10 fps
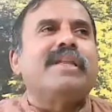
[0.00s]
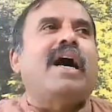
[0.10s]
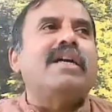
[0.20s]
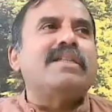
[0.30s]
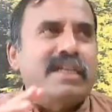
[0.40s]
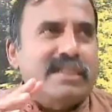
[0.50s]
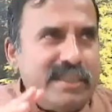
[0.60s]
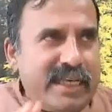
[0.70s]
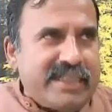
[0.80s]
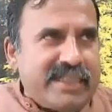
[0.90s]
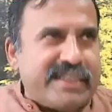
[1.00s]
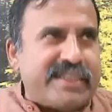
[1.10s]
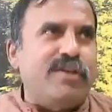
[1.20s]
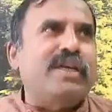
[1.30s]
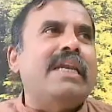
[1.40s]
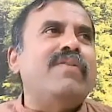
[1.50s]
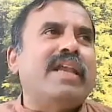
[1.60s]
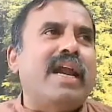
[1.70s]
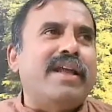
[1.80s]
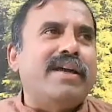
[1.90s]
The answer is yes, you can live in
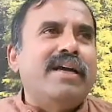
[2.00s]
reality.